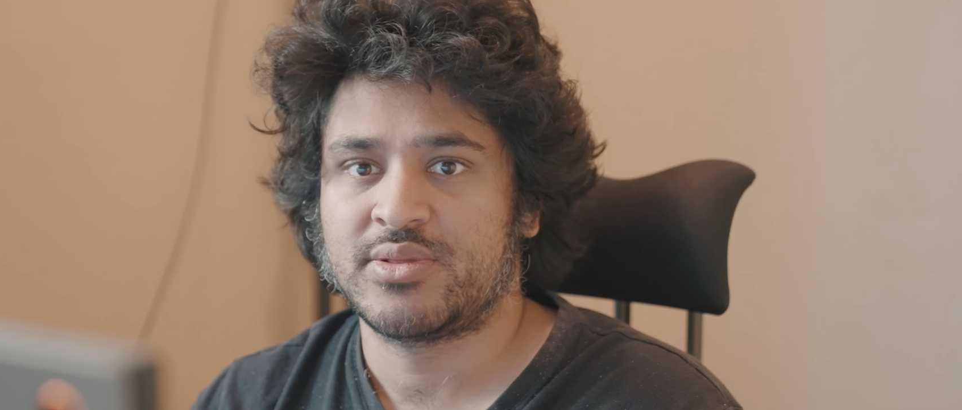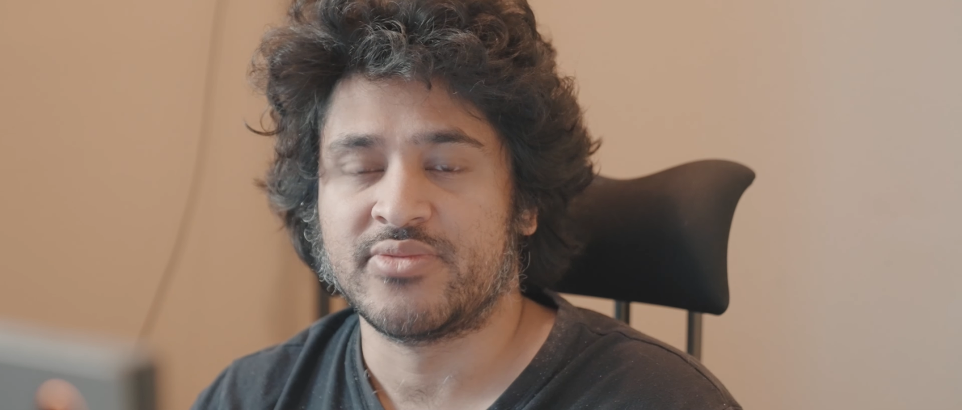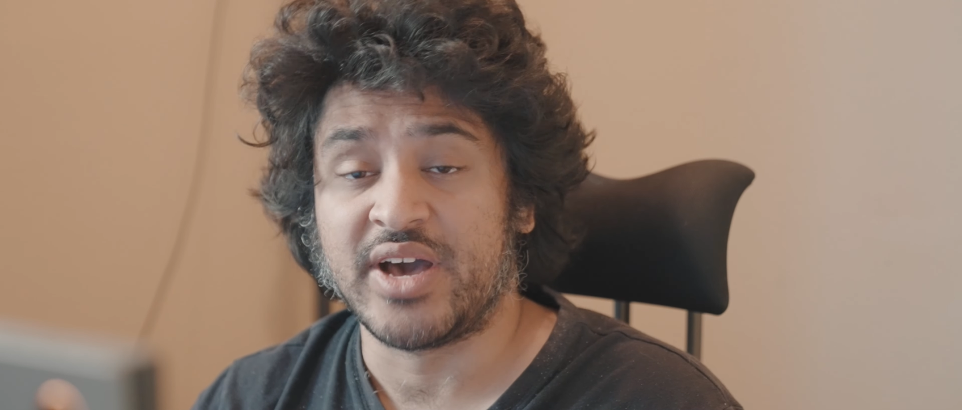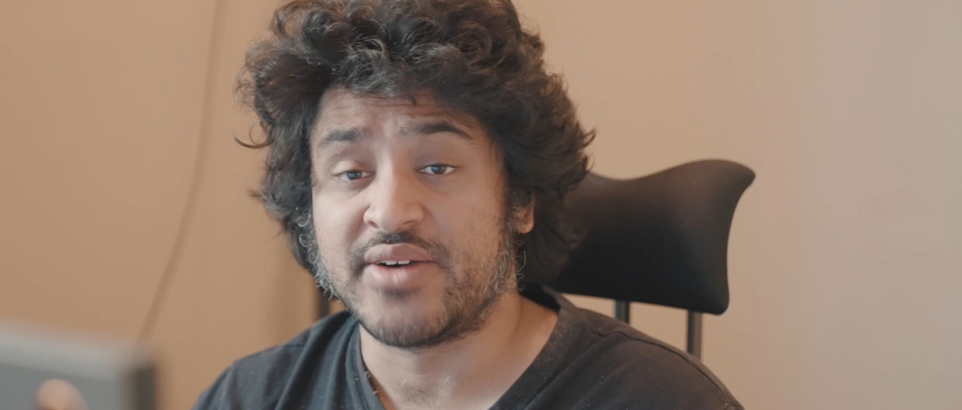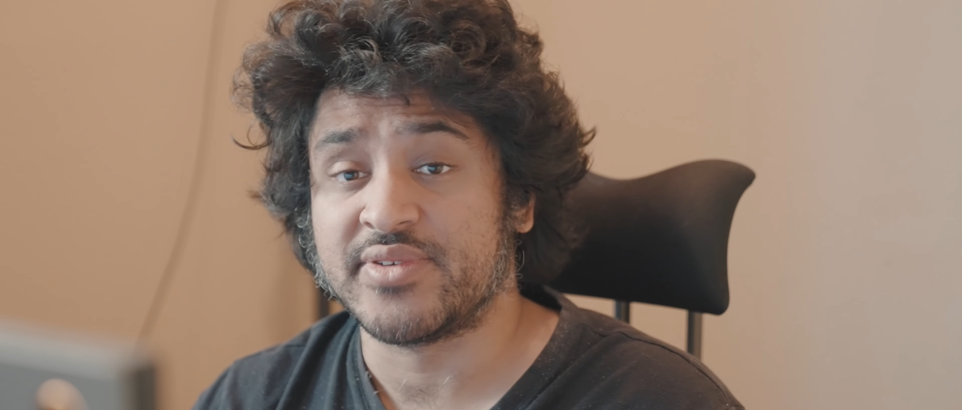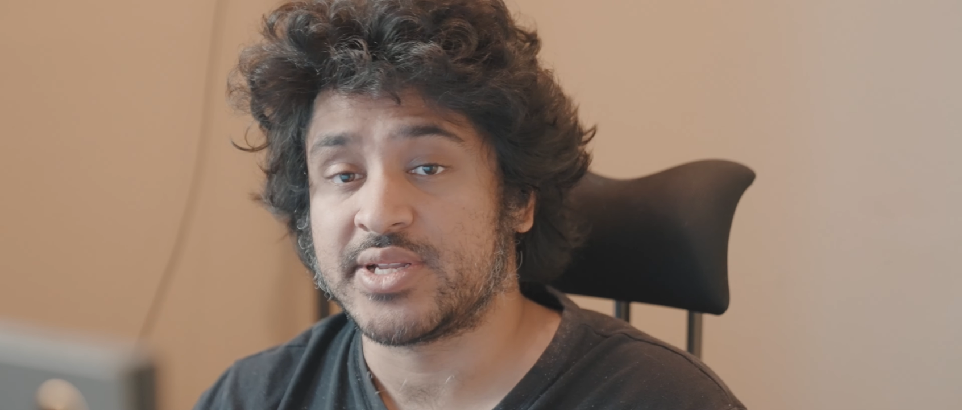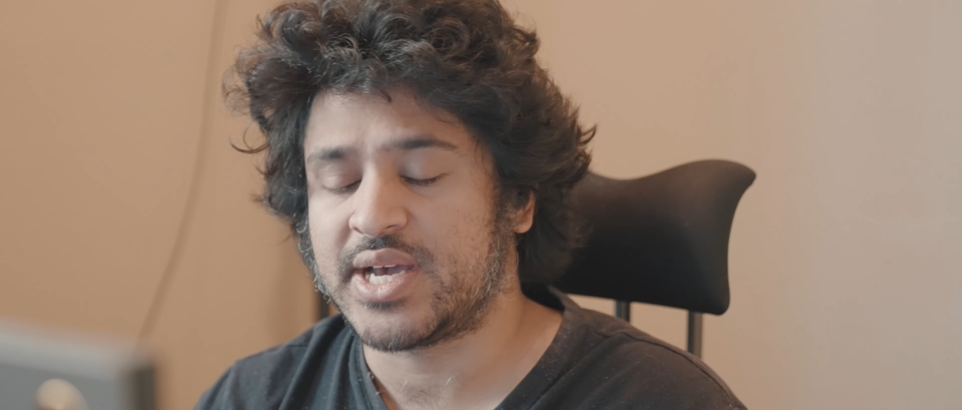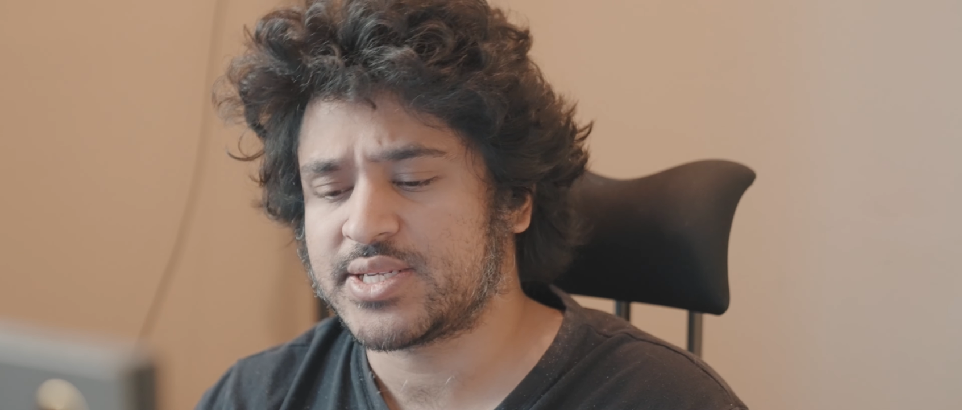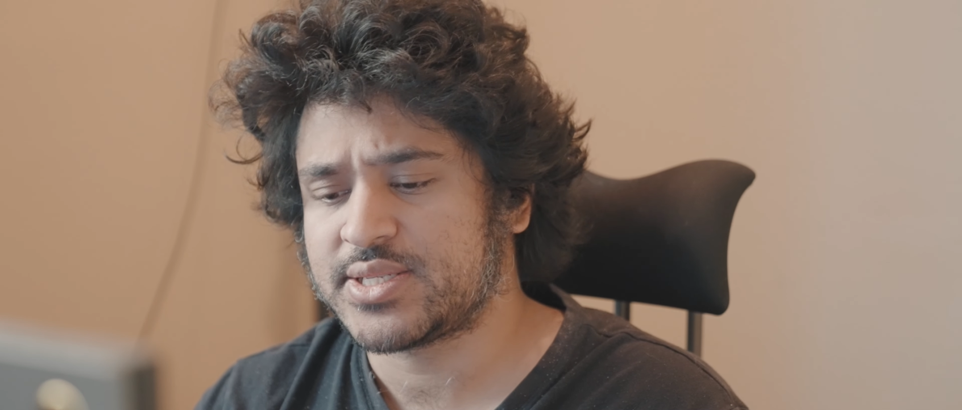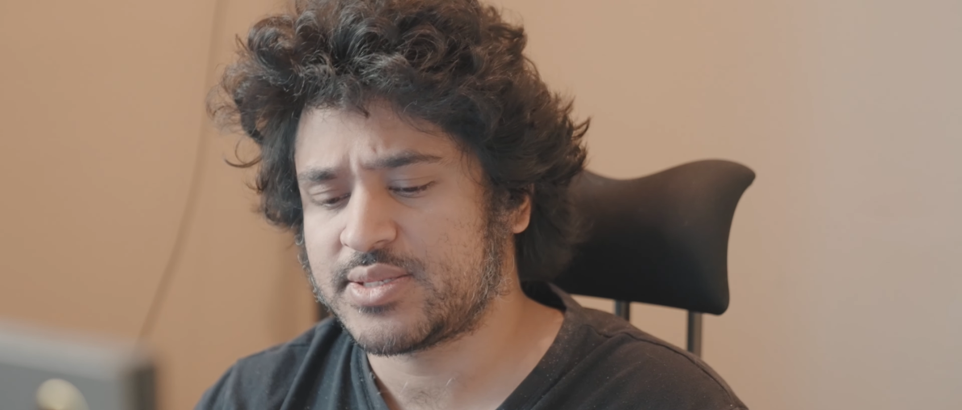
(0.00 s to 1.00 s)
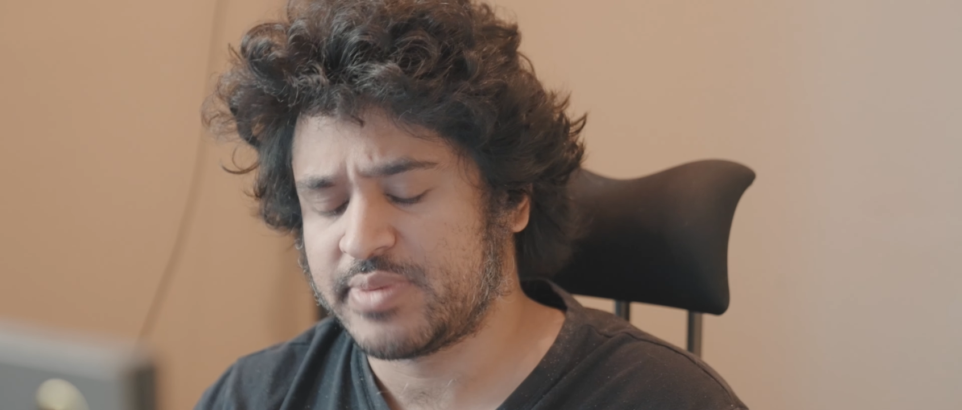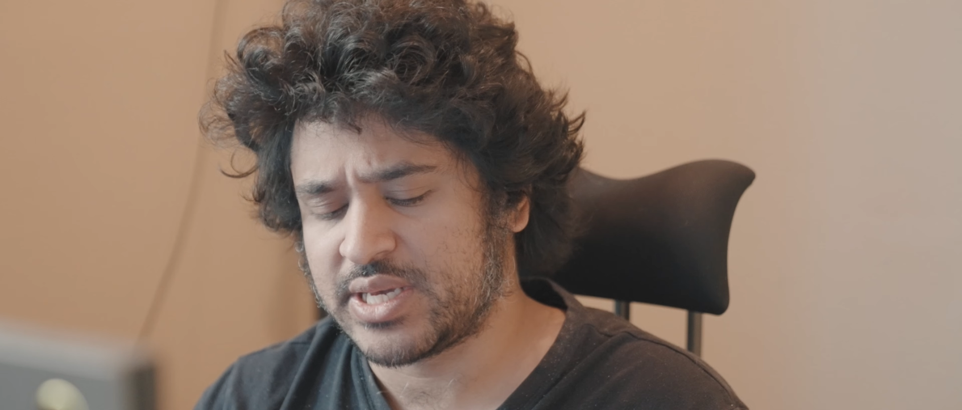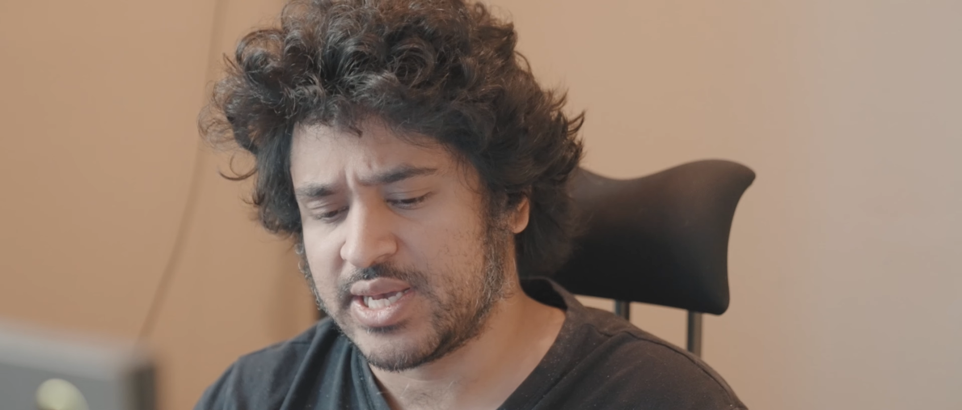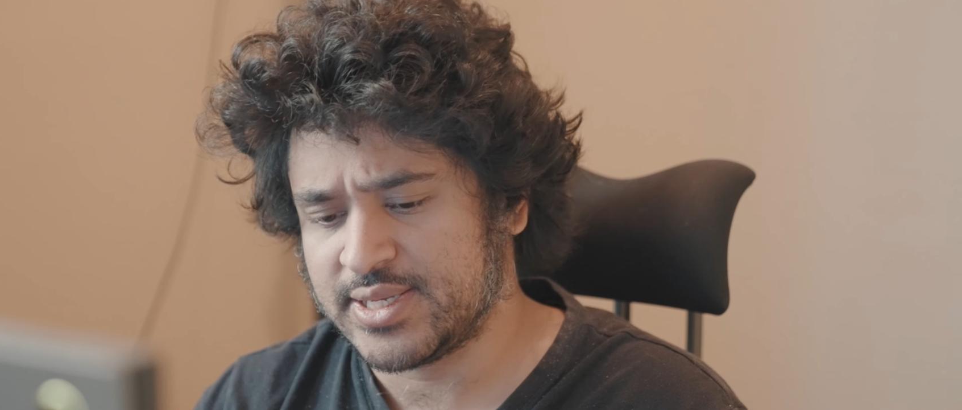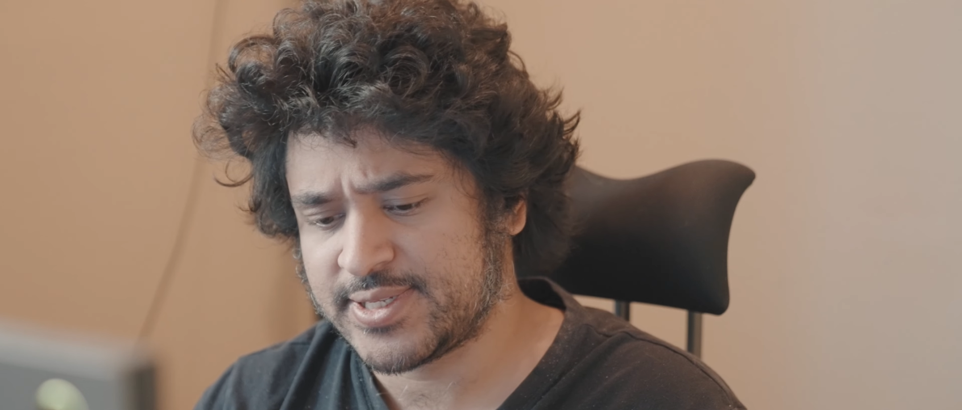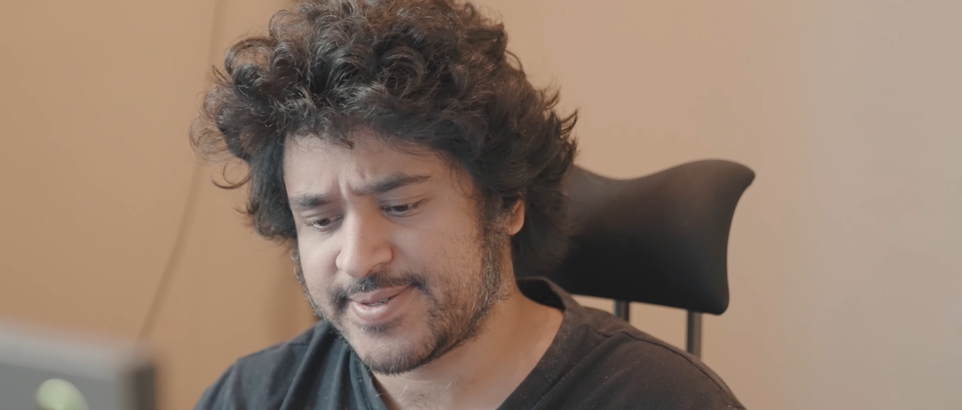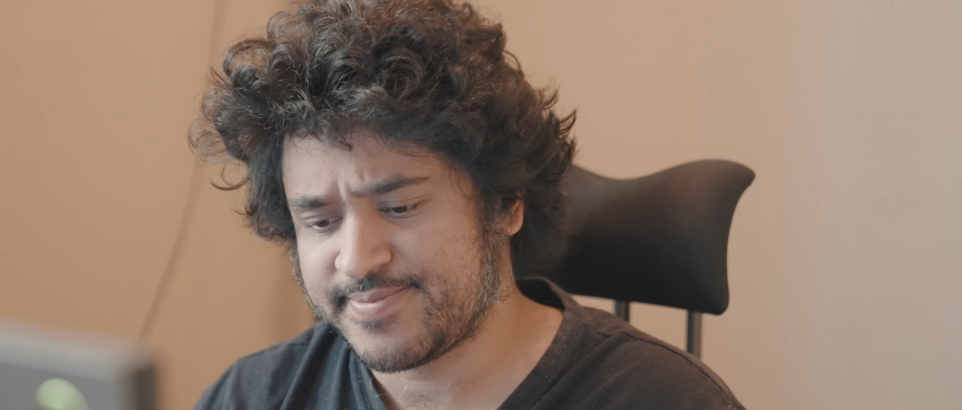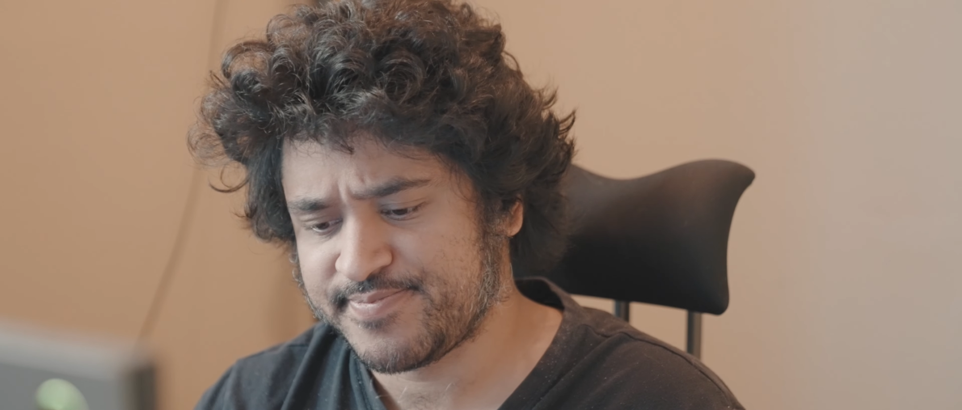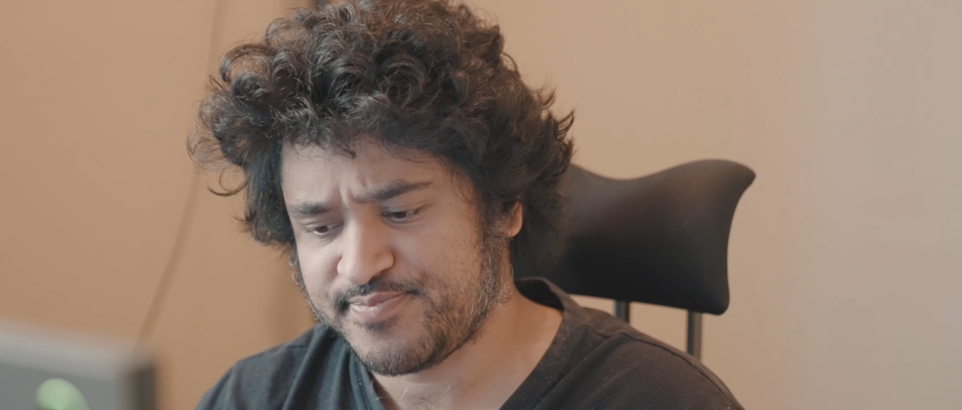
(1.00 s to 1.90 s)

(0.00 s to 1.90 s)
the Valve Index, because,